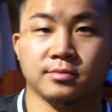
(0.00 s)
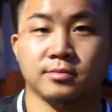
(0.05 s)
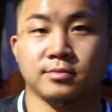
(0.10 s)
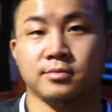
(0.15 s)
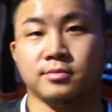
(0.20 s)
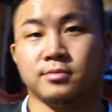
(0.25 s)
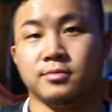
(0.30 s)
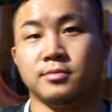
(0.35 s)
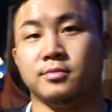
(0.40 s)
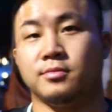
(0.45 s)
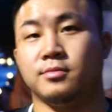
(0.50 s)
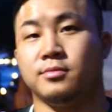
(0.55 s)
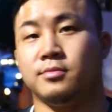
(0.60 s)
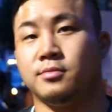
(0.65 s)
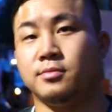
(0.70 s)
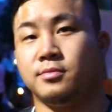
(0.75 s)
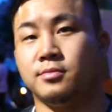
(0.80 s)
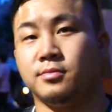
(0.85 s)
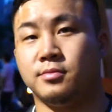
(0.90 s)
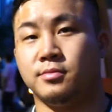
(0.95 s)

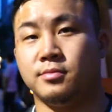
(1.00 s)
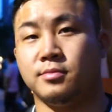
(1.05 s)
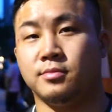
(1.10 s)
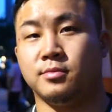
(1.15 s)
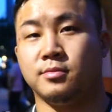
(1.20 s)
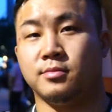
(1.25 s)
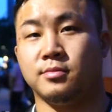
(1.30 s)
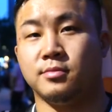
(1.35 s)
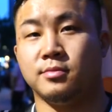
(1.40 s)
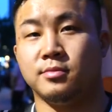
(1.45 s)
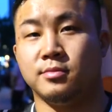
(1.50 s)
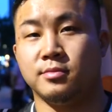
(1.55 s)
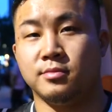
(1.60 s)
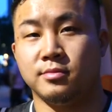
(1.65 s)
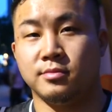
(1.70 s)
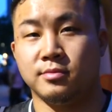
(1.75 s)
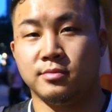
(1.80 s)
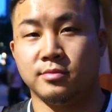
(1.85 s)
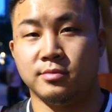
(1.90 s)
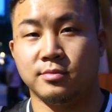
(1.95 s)

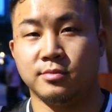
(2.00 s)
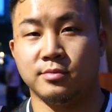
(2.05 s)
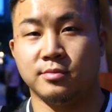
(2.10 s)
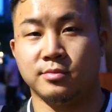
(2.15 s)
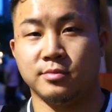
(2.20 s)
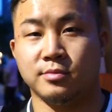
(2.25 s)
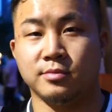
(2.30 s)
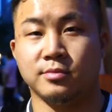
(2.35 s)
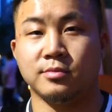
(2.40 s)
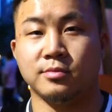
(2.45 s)
(silent)